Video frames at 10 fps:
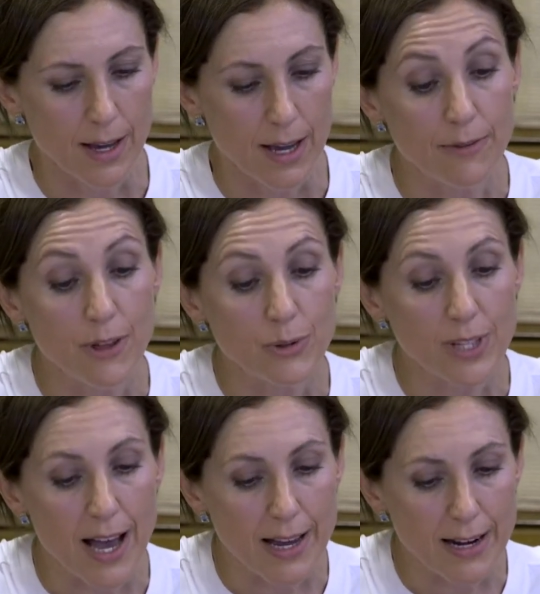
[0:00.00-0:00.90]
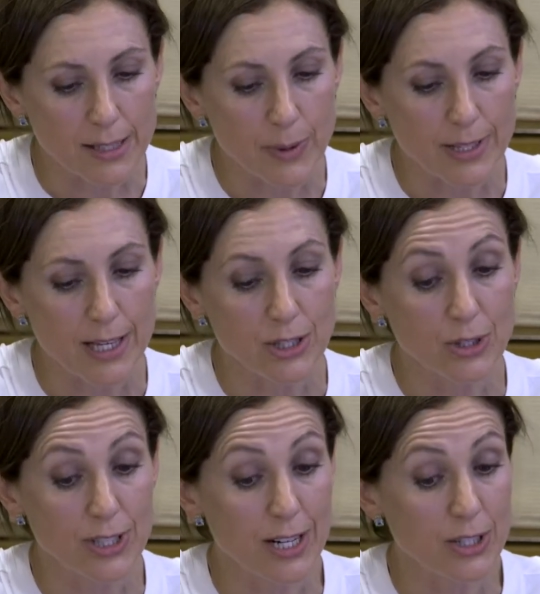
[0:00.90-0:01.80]
If those higher
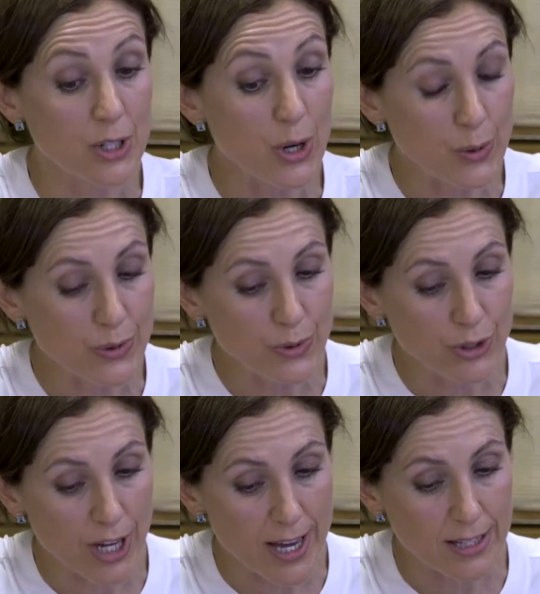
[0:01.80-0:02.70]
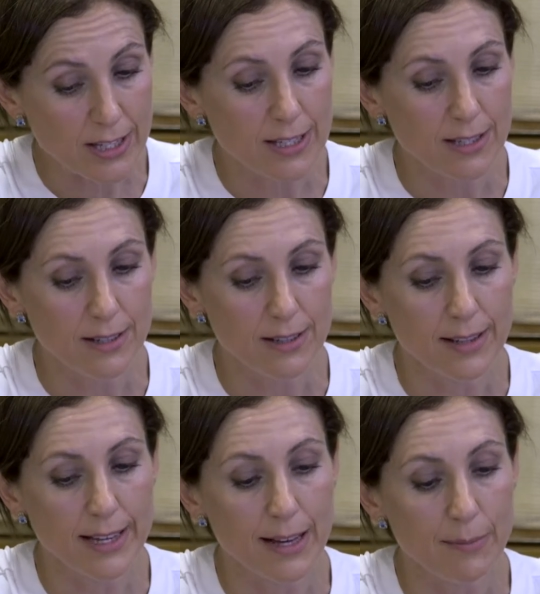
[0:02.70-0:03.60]
expectations are slow to change,
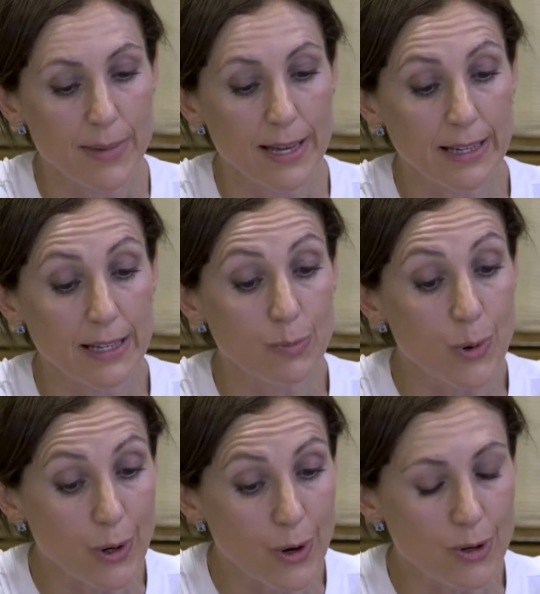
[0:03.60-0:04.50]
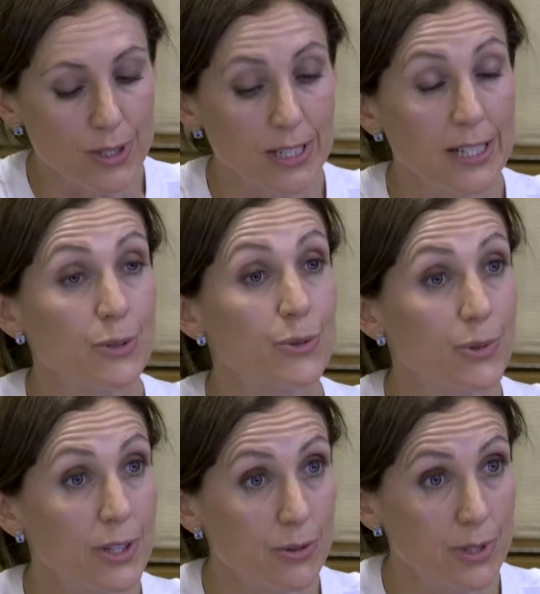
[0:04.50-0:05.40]
they can make it more costly to
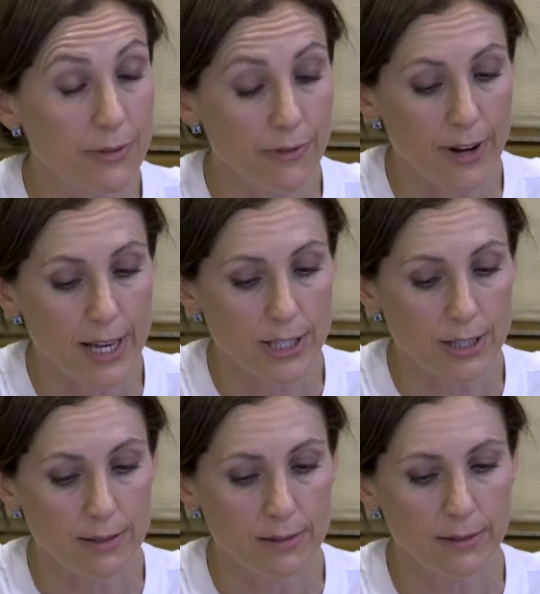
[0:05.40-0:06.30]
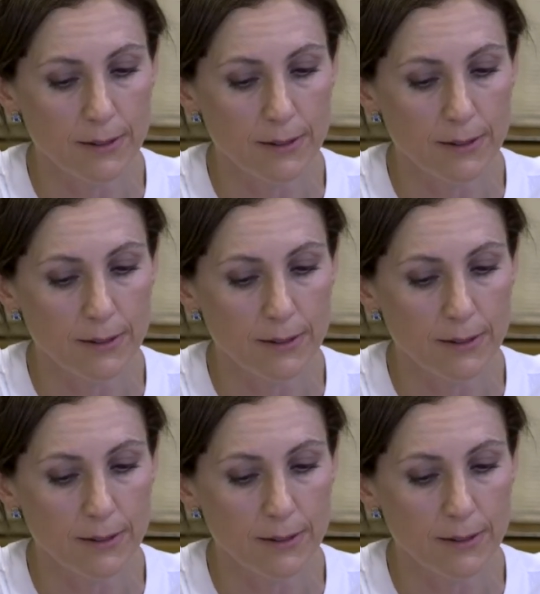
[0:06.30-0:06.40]
reduce inflation.